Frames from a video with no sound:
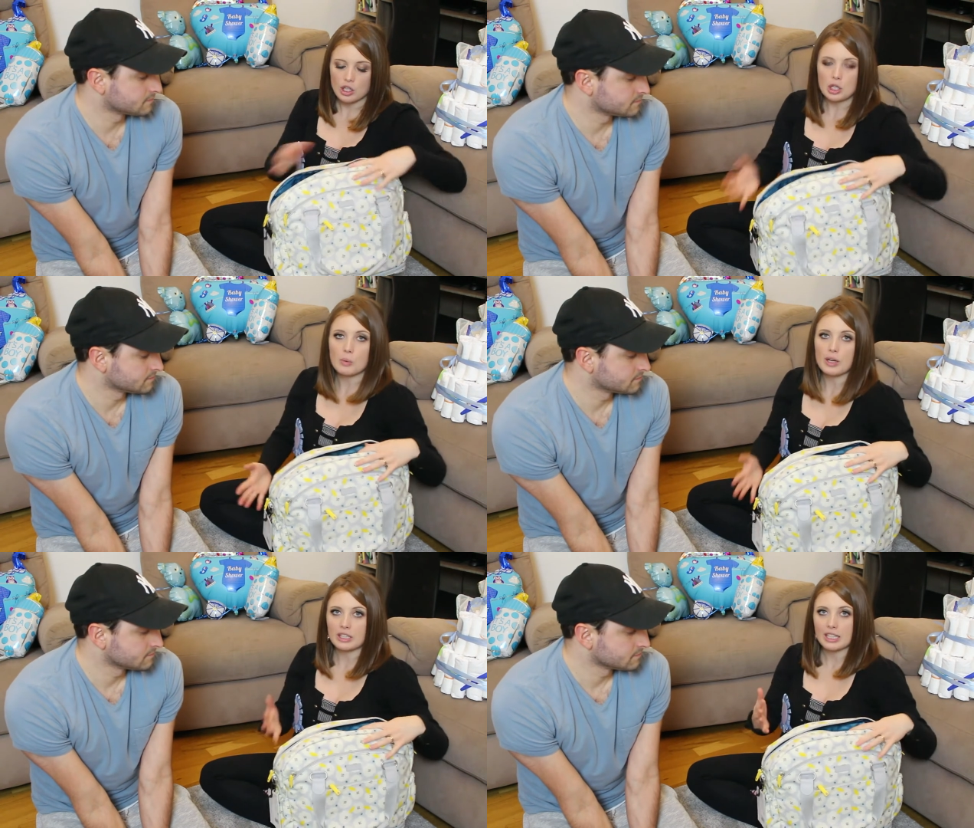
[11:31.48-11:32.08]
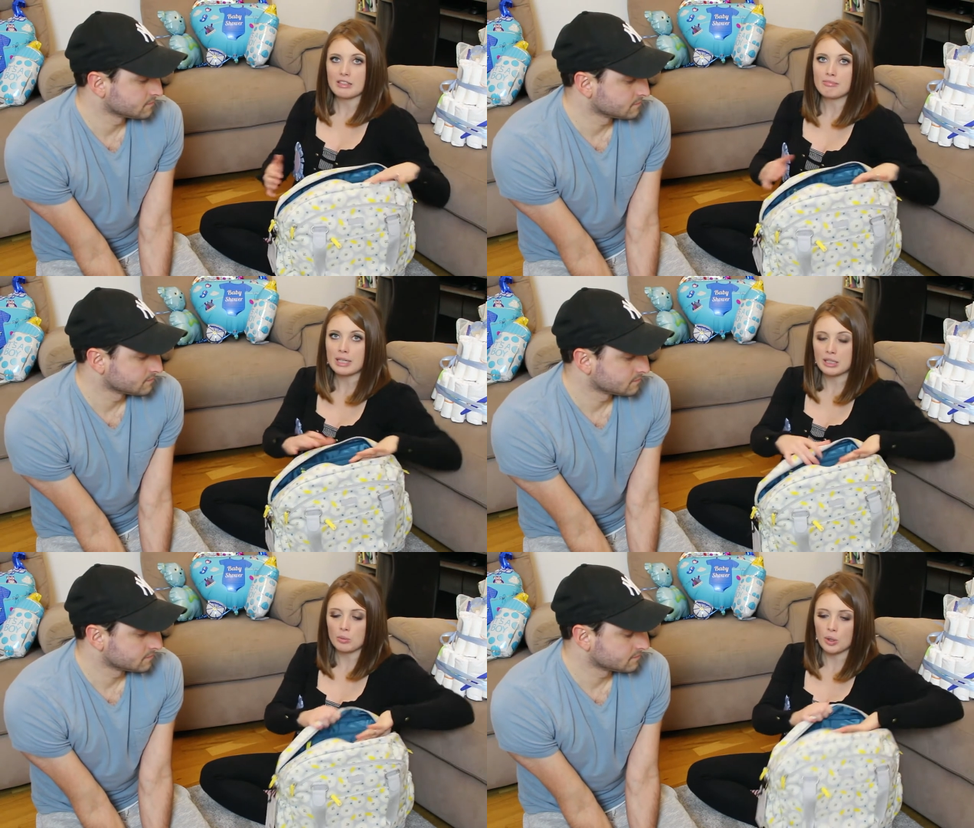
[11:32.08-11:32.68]
Speaker 1: newer kind of
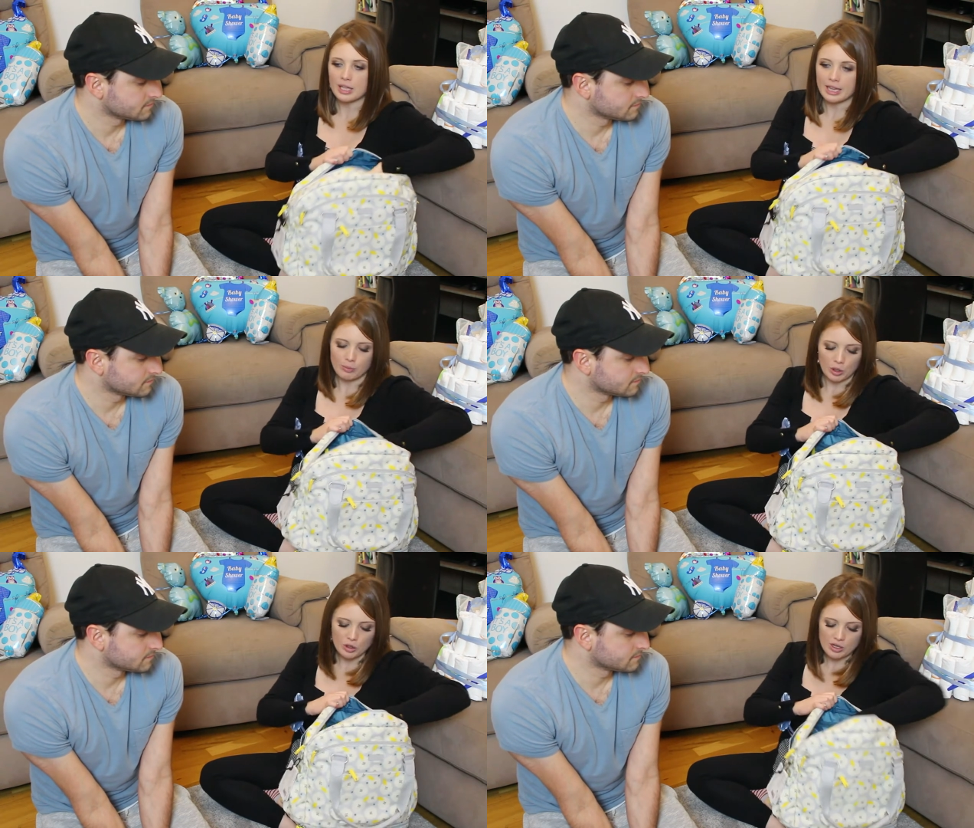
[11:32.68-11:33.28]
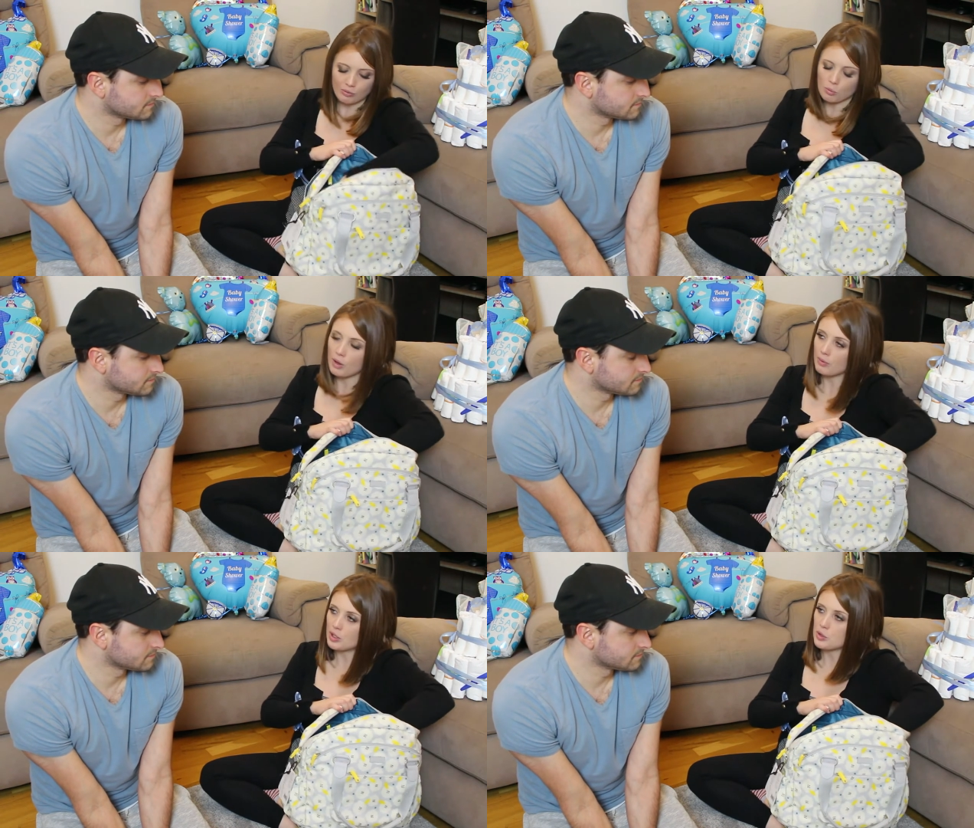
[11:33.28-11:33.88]
bigger one, and we got another
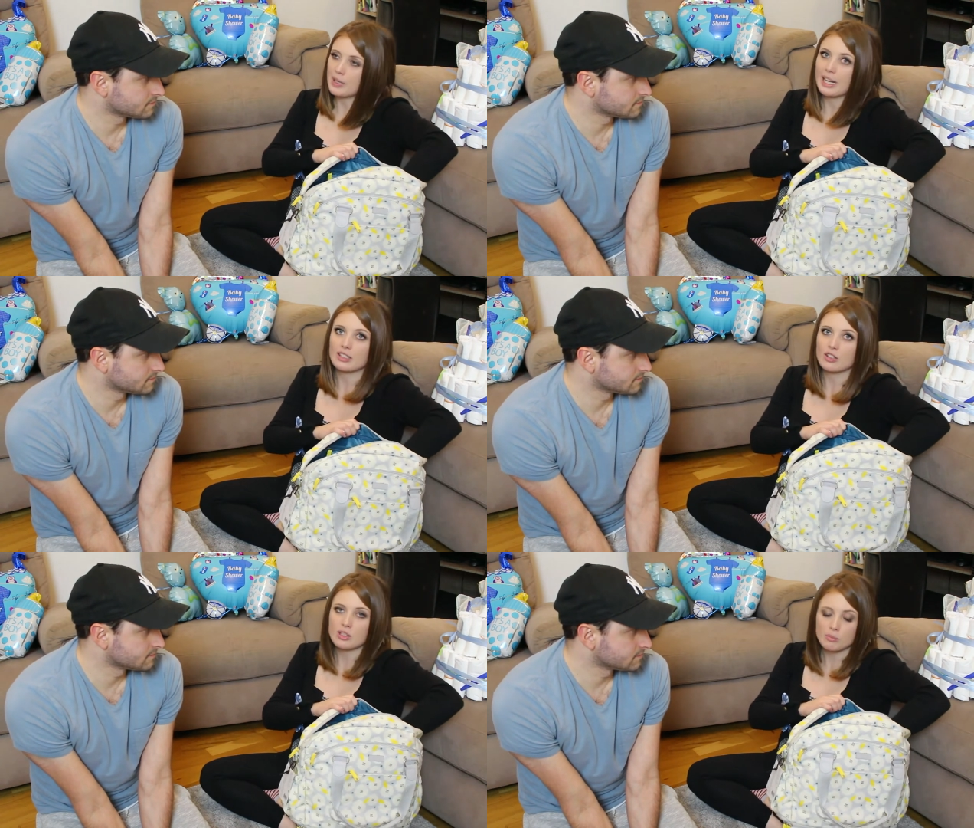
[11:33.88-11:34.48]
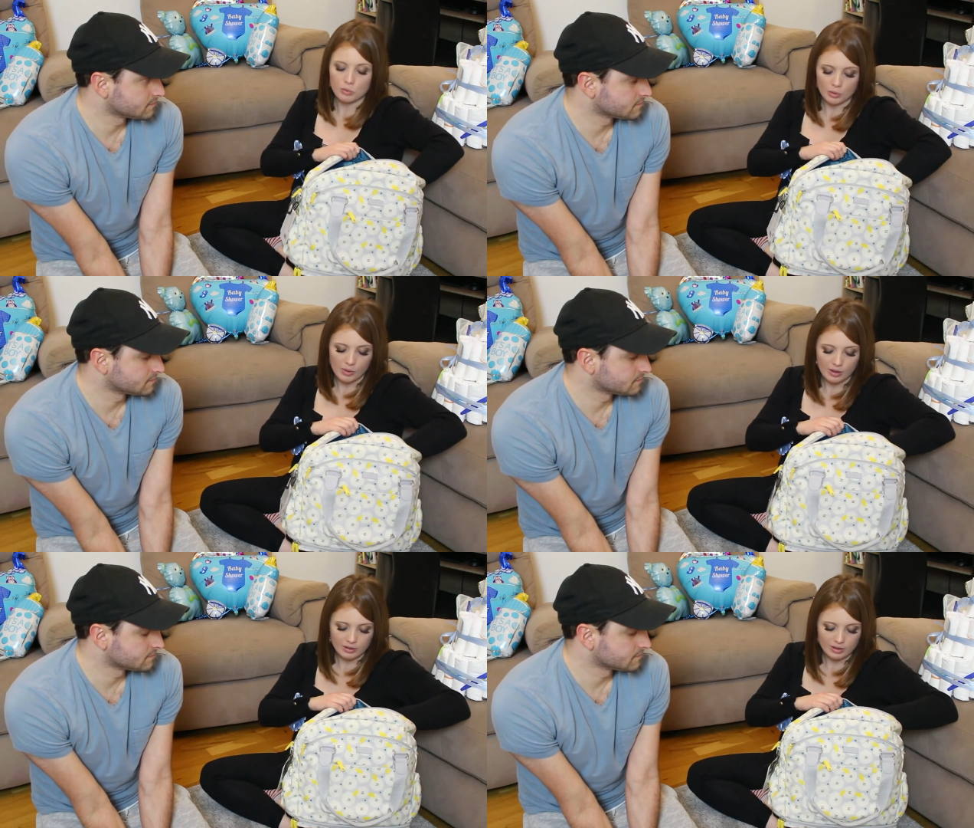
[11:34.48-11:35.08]
one which would be like our smaller
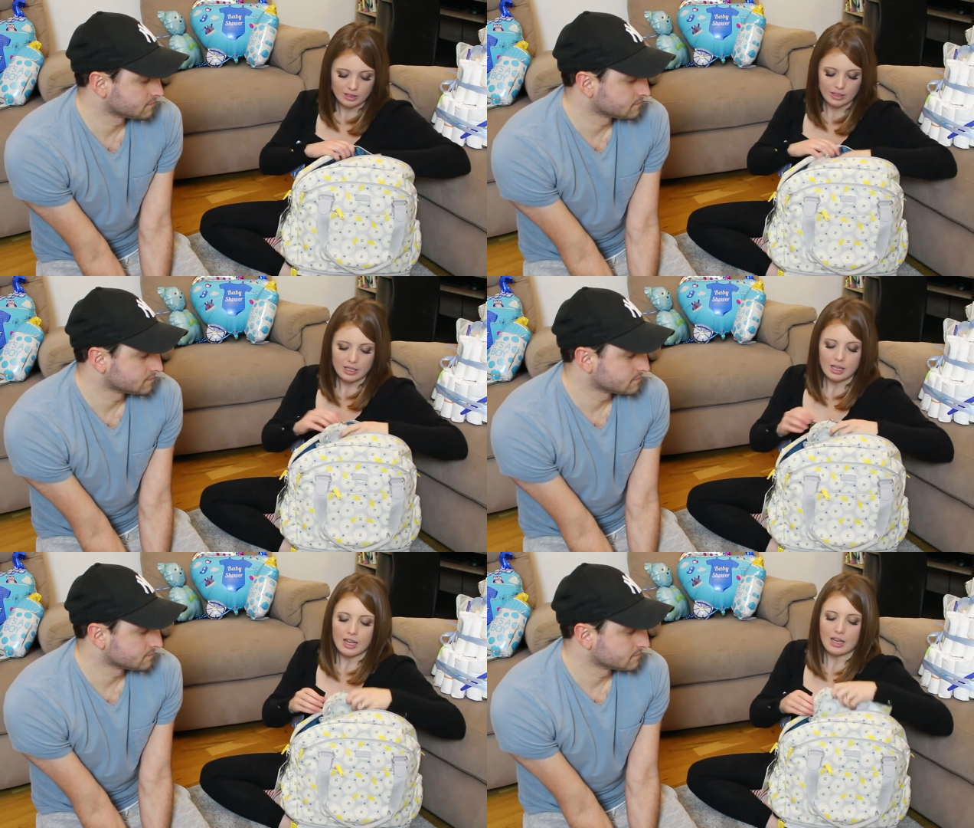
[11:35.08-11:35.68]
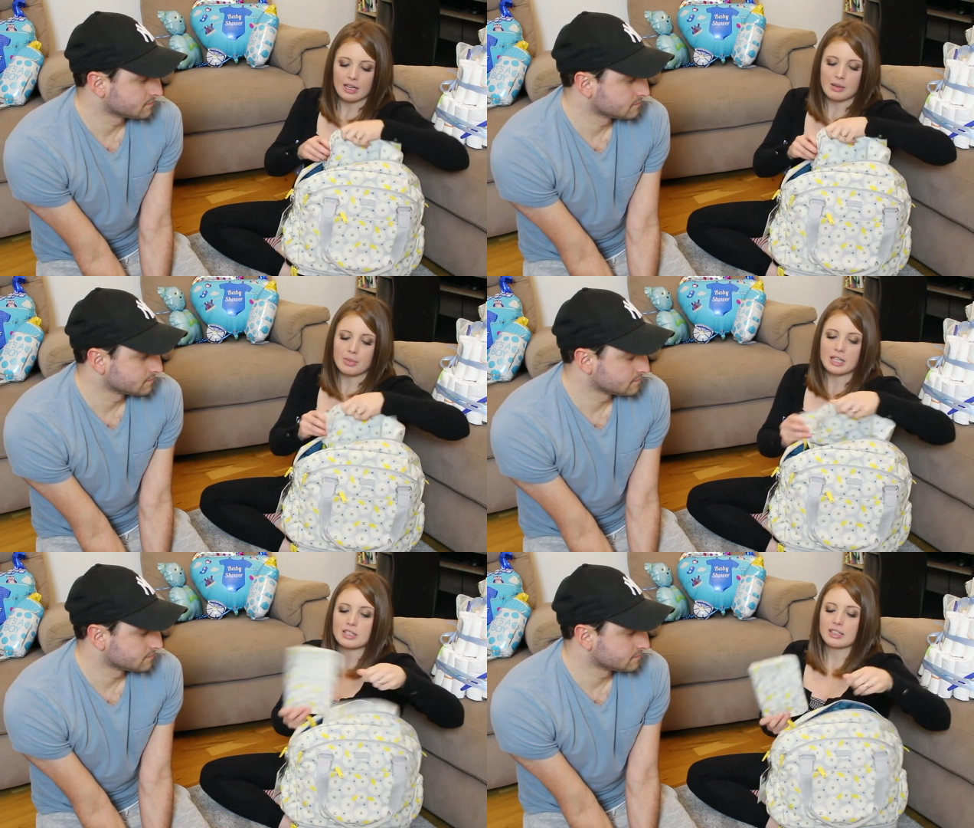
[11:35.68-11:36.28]
one.
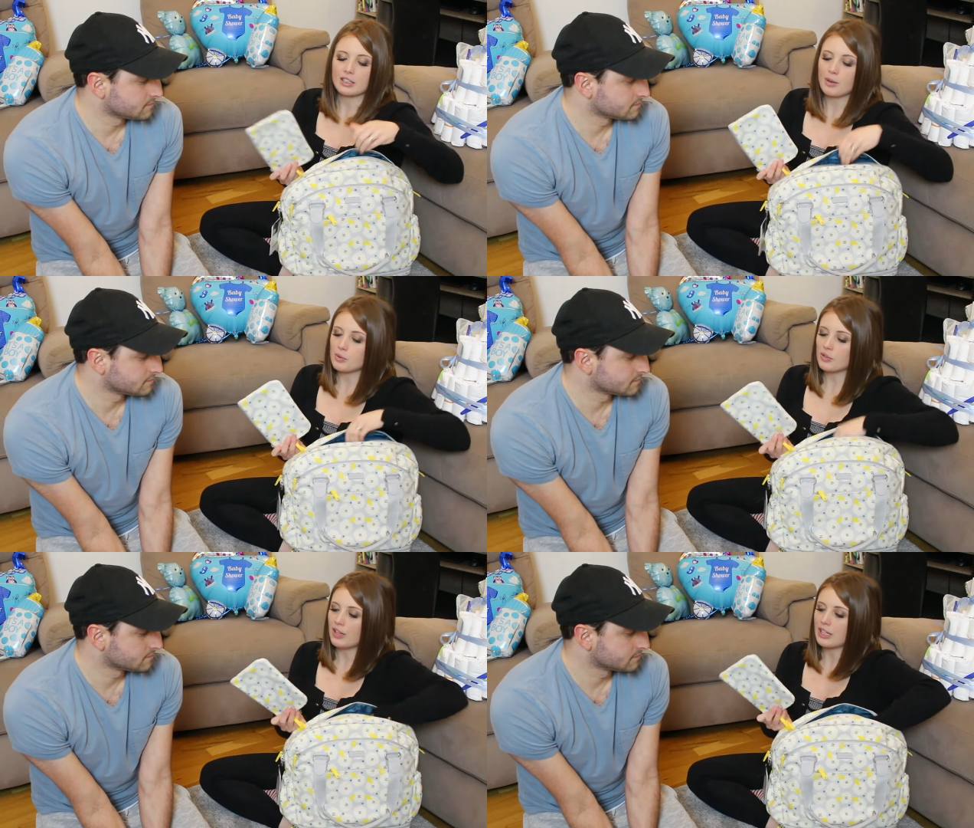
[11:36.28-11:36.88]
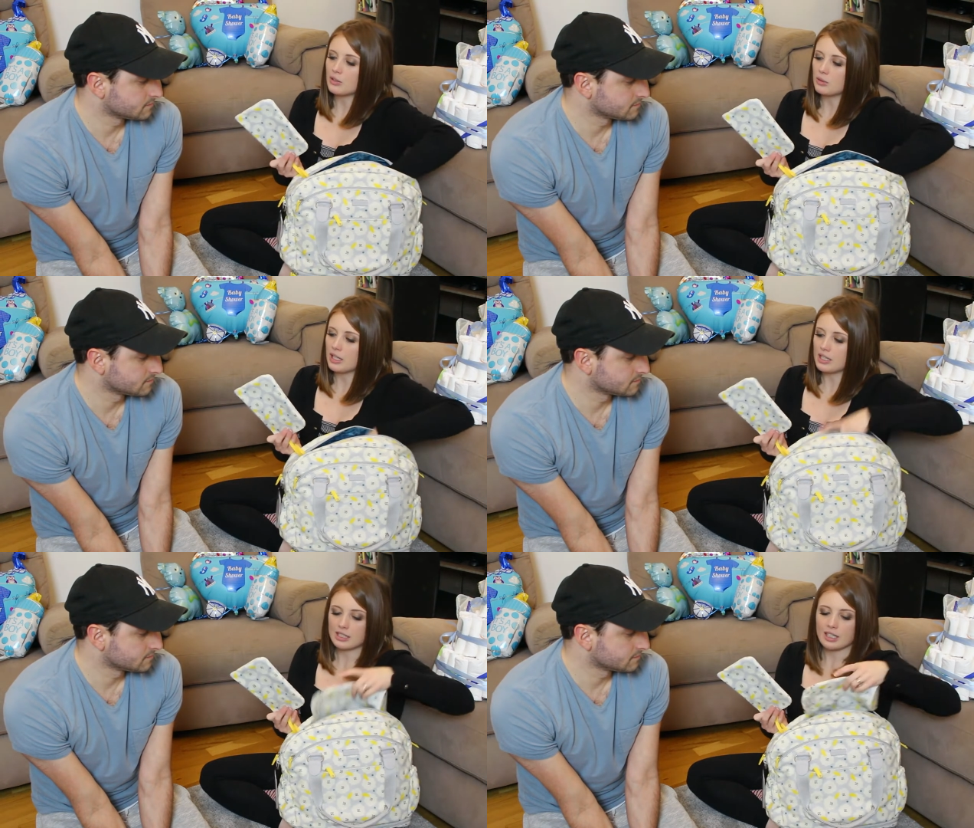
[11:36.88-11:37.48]
But it comes with like all this